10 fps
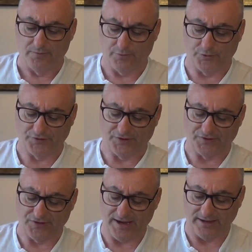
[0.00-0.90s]
verse
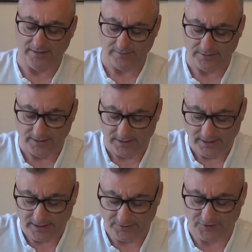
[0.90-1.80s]
16,
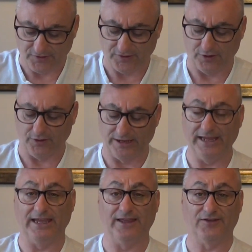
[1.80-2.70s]
it says here,
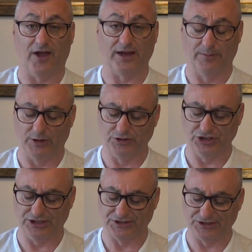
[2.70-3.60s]
he, talking about
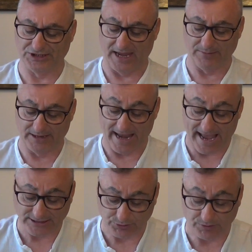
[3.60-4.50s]
Jesus, came to
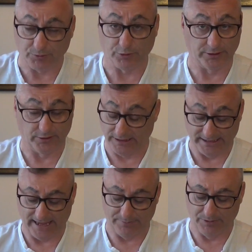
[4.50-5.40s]
Nazareth where
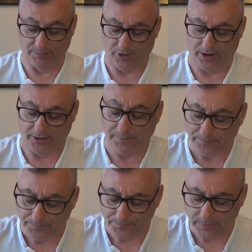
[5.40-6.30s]
he had been brought
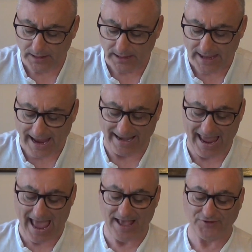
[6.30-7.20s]
up.
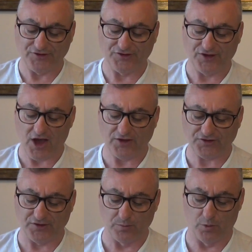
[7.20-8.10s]
And as his
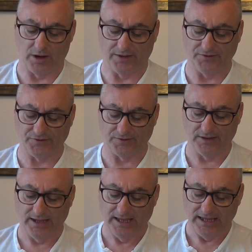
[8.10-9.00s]
custom was,
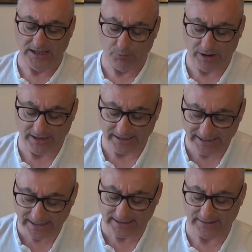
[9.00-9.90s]
he went
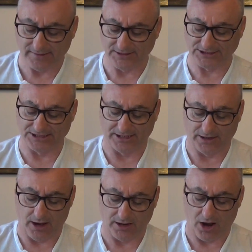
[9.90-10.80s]
in the
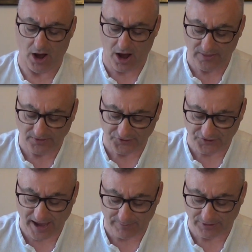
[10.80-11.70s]
synagogue on the
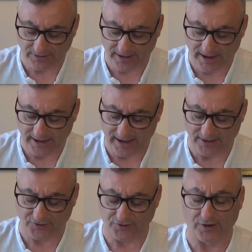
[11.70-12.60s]
Sabbath day
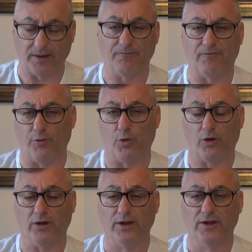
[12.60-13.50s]
and stood up
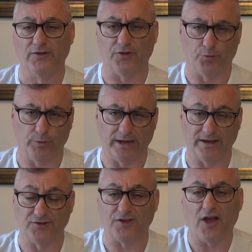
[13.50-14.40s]
for to read.
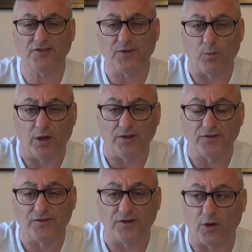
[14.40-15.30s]
His custom
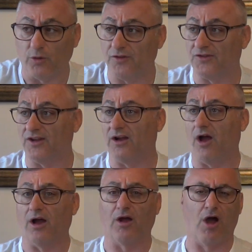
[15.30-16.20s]
was to go to the
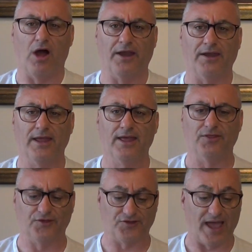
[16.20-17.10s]
synagogue on
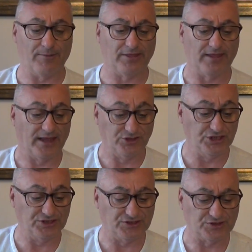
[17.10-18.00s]
the Sabbath day.
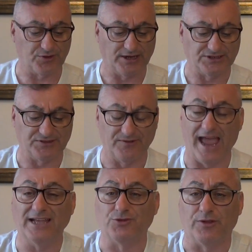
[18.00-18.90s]
Jesus Christ of
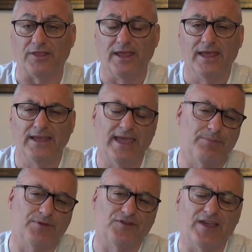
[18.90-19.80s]
Nazareth
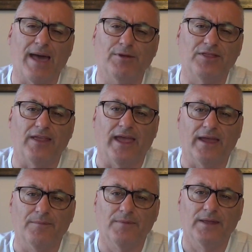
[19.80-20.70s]
kept the Sabbath day.